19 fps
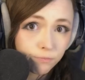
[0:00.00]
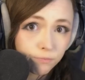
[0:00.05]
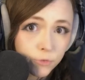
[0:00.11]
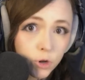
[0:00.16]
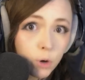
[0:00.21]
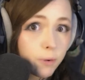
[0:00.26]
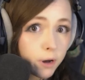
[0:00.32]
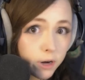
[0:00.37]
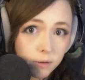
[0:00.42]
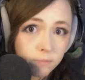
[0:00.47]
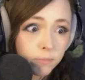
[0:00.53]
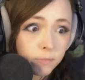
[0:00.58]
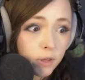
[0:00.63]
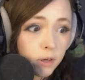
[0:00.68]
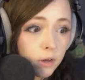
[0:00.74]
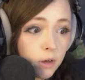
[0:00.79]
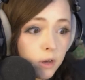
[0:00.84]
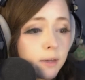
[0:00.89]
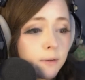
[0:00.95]
Nobody.
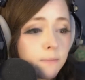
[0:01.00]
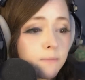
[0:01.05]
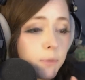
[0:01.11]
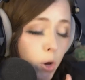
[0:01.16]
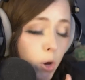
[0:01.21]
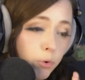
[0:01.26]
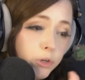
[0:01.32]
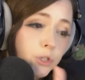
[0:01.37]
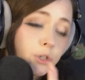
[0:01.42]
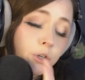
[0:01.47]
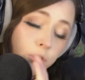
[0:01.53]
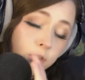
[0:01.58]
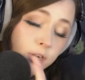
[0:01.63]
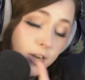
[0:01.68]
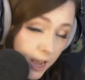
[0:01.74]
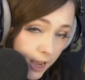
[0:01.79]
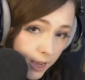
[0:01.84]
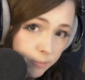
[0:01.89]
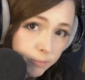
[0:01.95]
Go into your
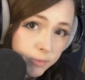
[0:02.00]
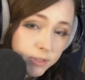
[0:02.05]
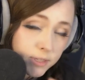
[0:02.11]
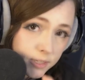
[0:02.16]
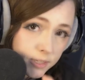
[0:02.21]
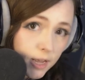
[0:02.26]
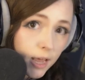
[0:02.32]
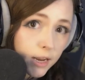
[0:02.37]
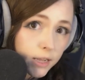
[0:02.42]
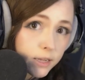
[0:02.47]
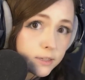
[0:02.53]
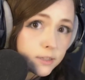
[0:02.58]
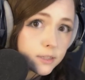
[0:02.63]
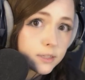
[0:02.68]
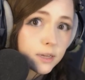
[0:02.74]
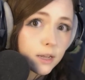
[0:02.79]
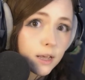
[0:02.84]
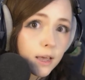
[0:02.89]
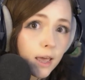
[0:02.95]
name settings